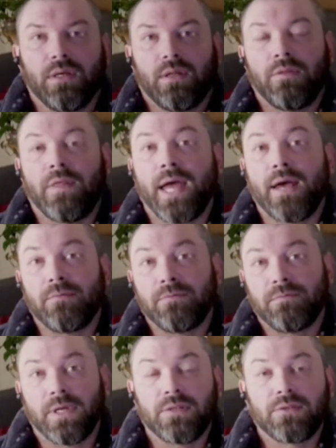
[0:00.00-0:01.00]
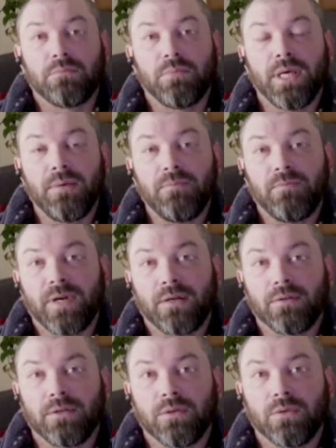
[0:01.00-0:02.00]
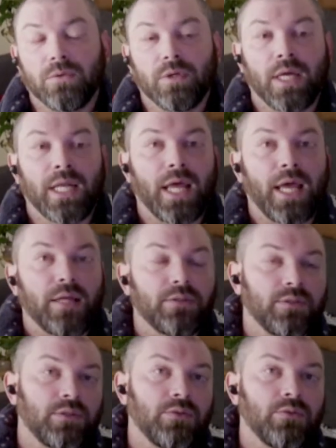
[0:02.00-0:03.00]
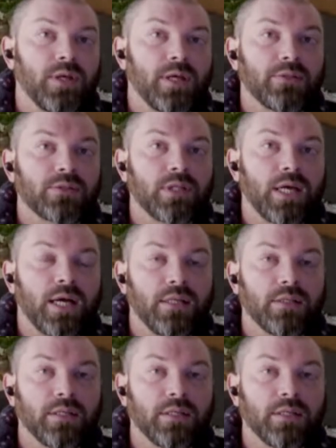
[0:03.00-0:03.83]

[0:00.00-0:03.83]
that face and pip value and adds it to that slot.